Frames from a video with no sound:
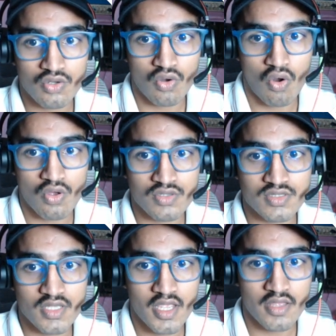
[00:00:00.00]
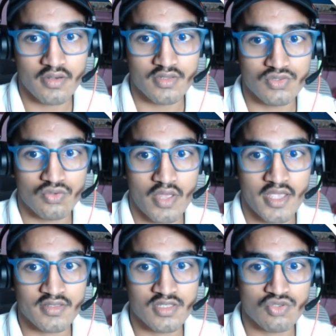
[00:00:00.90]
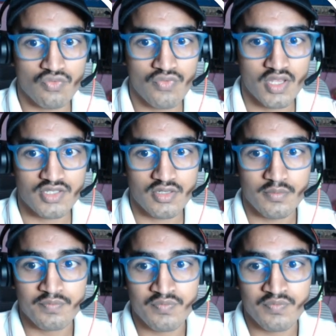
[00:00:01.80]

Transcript: cross error, so access to fetch.